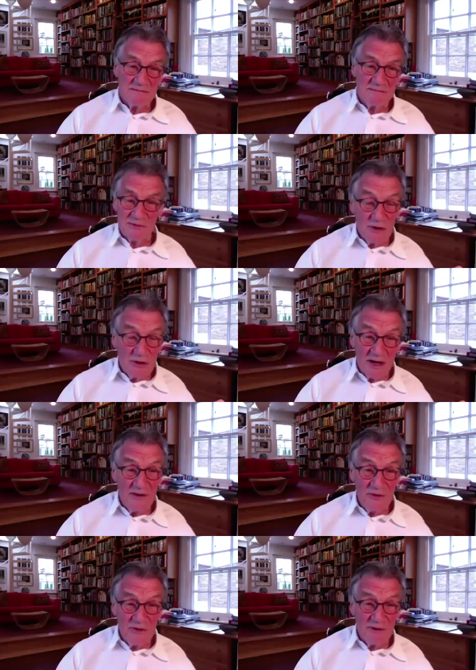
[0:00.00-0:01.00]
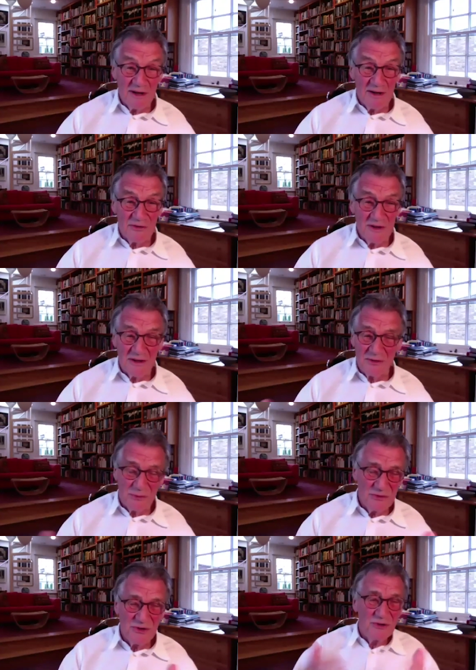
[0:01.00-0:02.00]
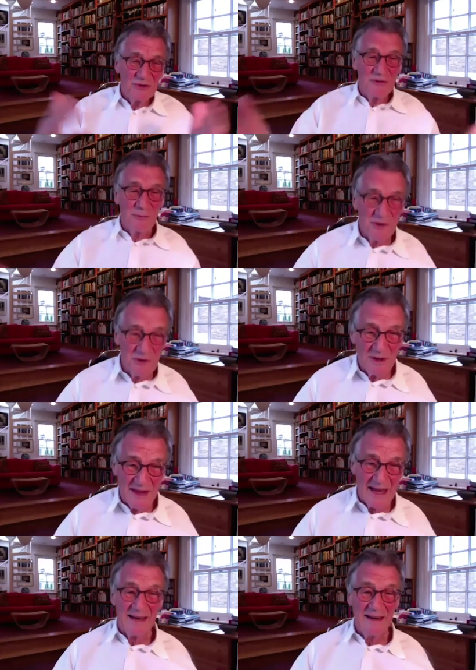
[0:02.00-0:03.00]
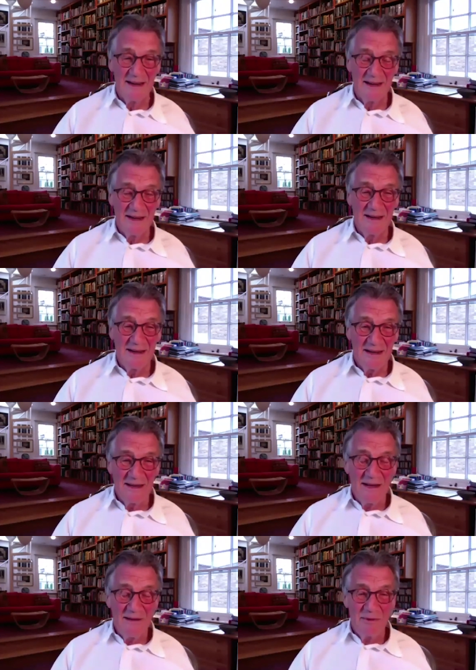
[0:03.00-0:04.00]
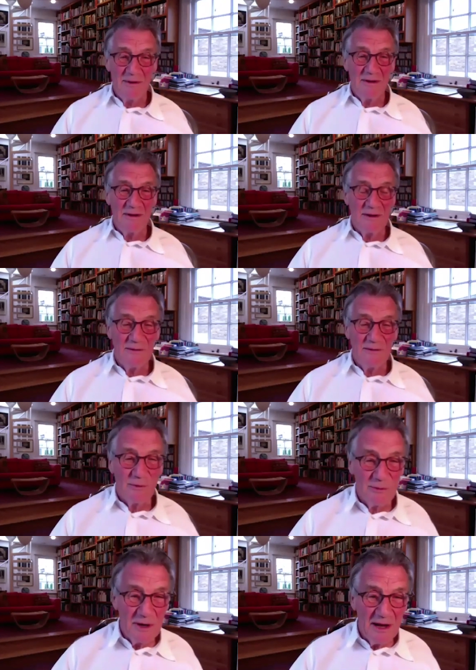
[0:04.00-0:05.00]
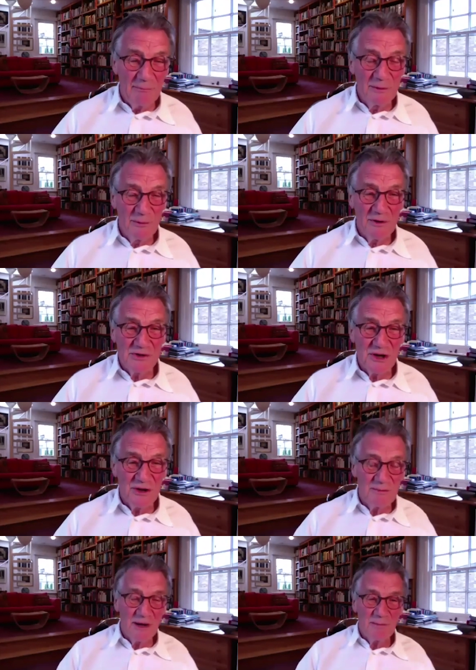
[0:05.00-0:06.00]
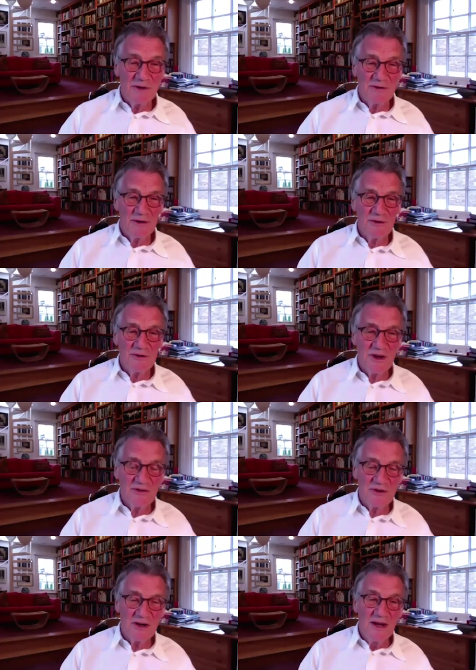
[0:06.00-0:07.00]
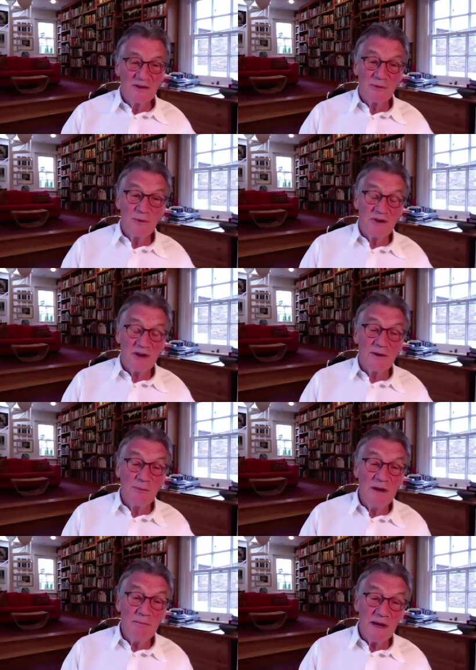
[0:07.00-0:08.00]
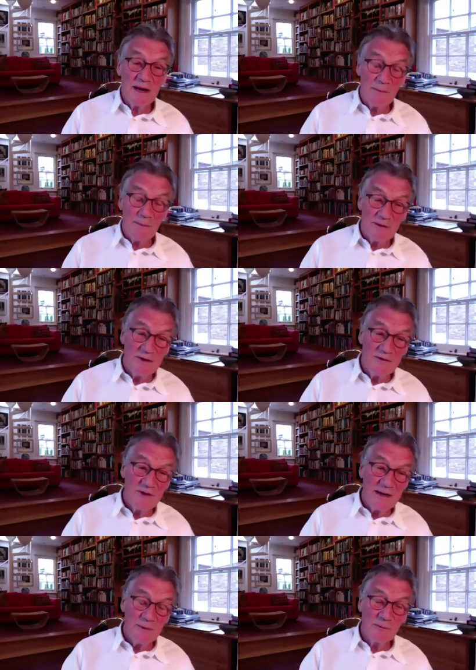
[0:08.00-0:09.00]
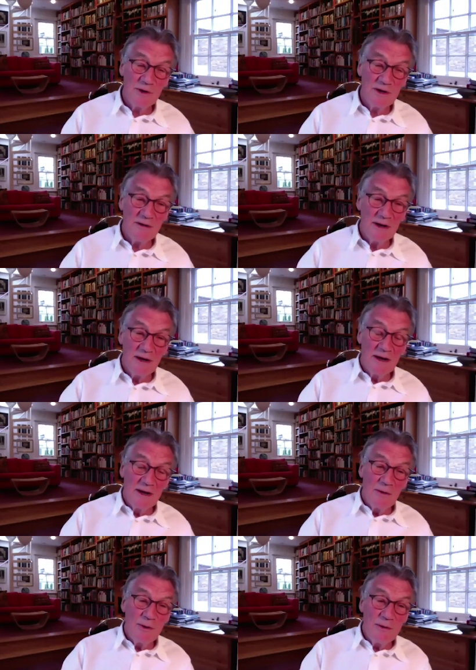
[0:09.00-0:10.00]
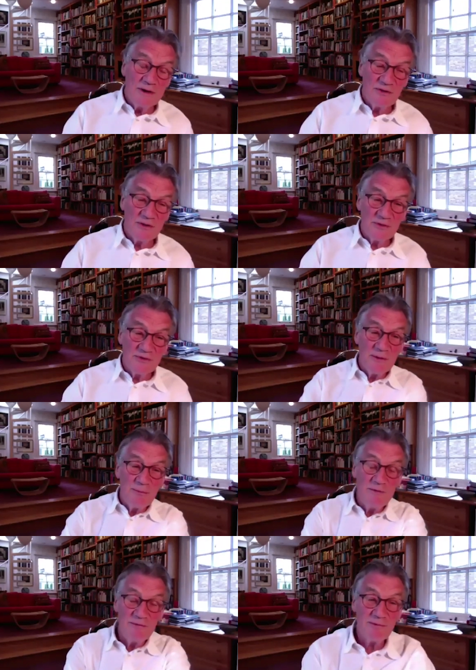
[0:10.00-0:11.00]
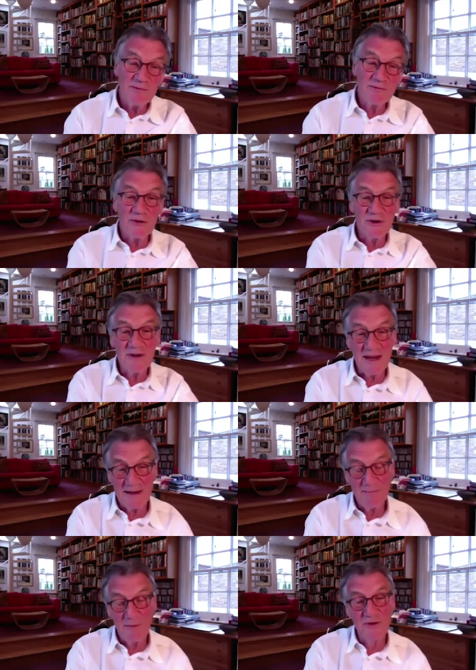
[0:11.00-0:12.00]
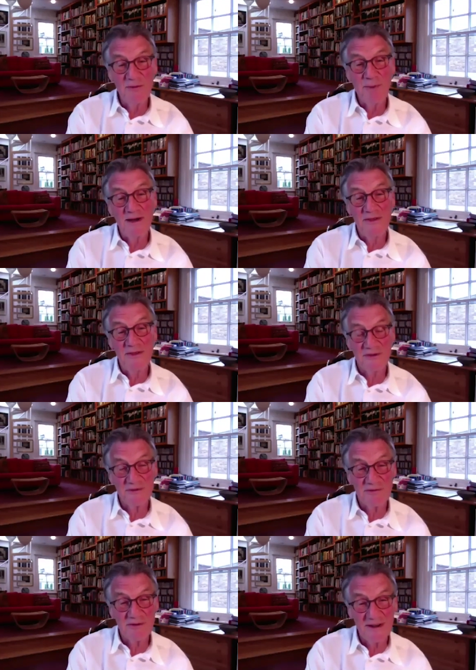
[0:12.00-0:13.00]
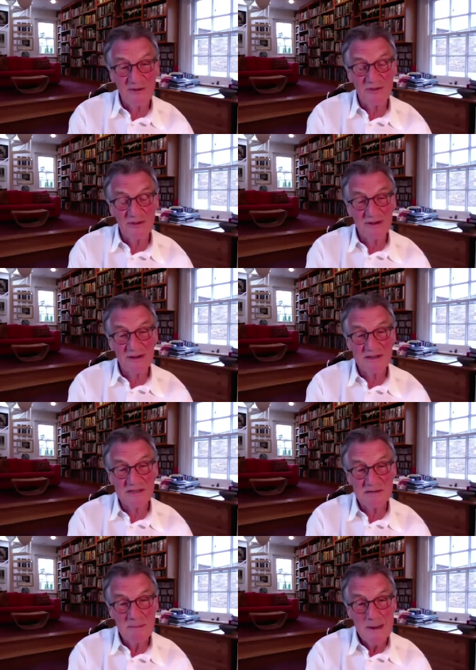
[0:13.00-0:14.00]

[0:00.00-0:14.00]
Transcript: John Cleese's flying circus, John didn't want to be that. Uh, he didn't want to be lumbered with a show that might be a total disaster. So we said, can we make up our own name? And we, we went to them and said, we've, we've got a name, Monty Python's Flying Circus.